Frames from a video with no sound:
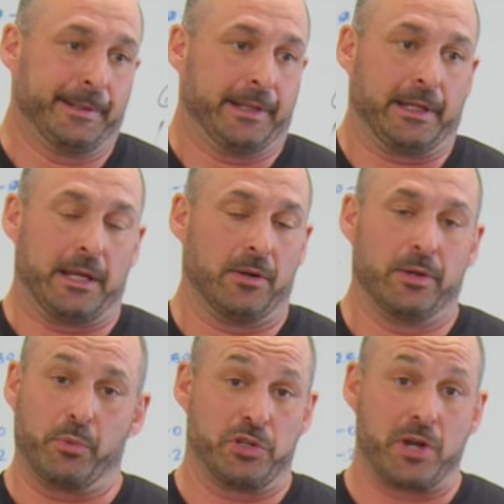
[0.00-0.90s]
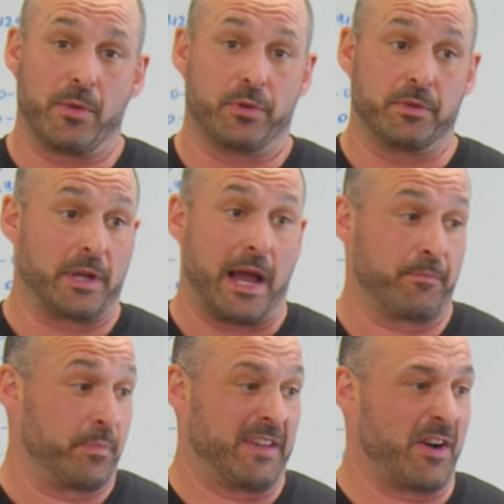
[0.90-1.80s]
You know, we try it with,
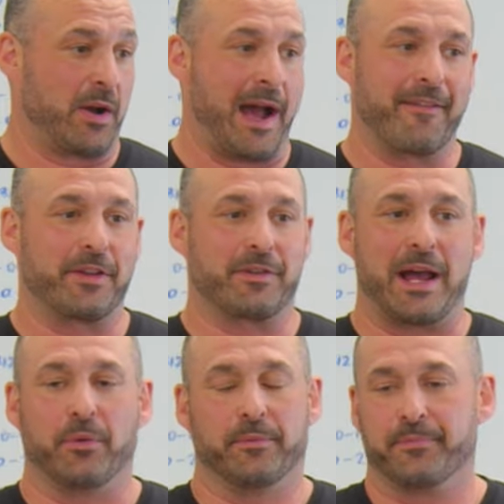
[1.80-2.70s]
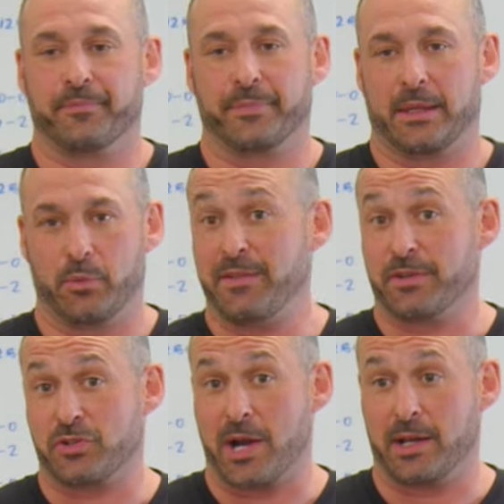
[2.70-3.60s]
I've given out. We even
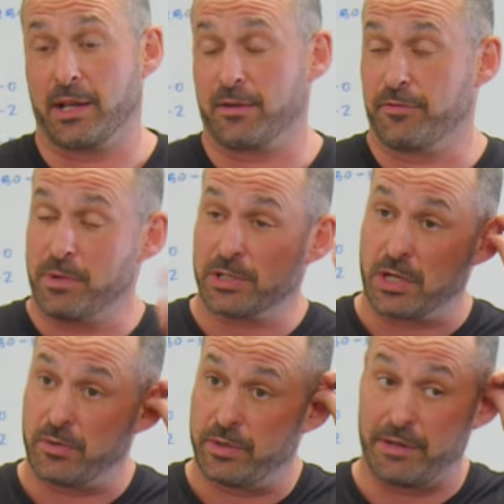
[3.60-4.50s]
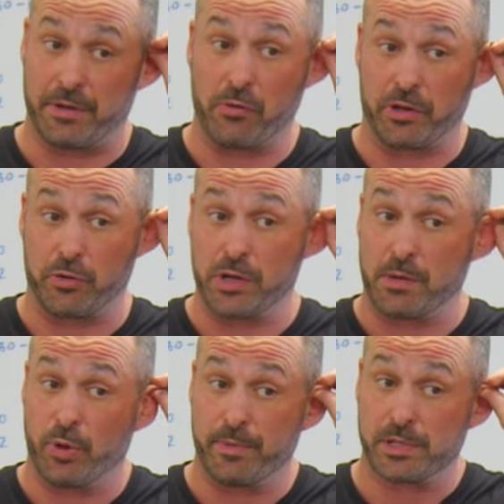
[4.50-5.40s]
tried it again a few months ago. Giving out recruiting
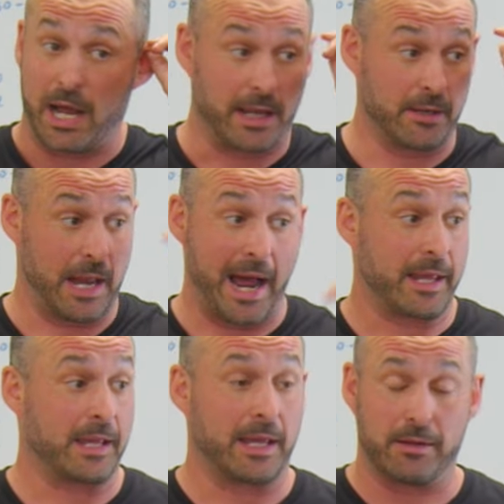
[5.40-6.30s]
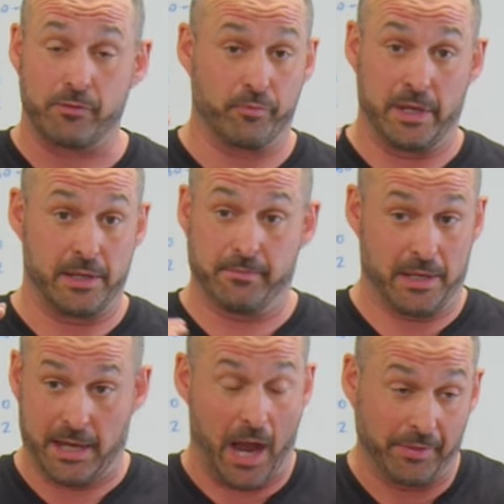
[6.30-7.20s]
appointments. I can get
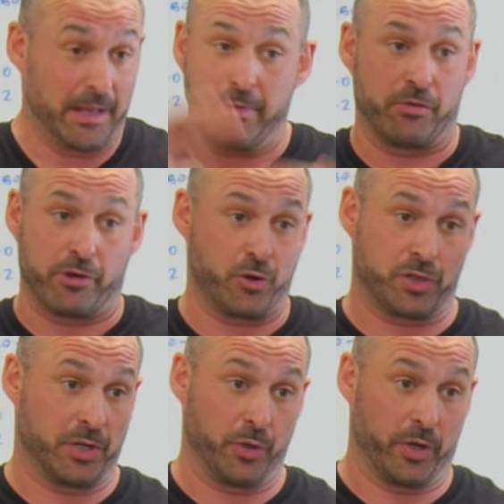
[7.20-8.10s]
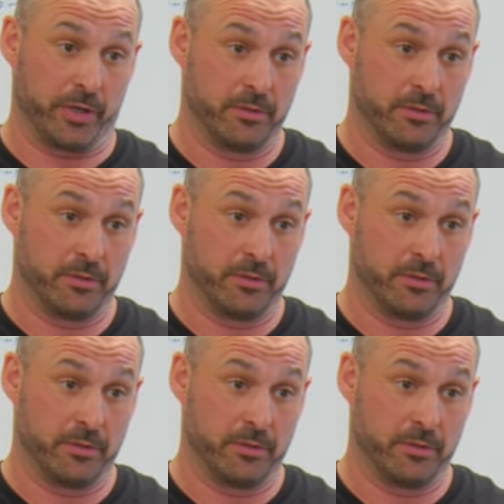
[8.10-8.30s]
unlimited recruits in the door.